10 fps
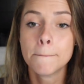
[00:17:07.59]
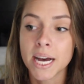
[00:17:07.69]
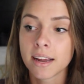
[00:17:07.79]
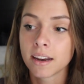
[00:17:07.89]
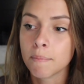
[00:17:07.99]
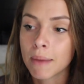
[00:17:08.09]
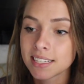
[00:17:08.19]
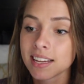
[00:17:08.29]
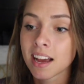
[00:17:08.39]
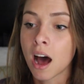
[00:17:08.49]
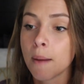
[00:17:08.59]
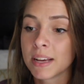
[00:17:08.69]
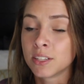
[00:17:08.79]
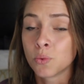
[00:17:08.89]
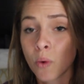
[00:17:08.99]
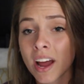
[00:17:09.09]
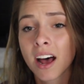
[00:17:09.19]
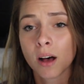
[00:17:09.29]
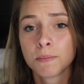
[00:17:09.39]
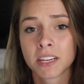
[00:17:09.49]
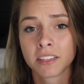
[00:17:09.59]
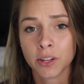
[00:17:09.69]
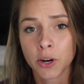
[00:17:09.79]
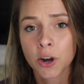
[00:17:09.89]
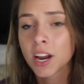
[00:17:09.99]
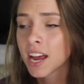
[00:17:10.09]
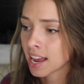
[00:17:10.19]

but messing up is what helps us learn.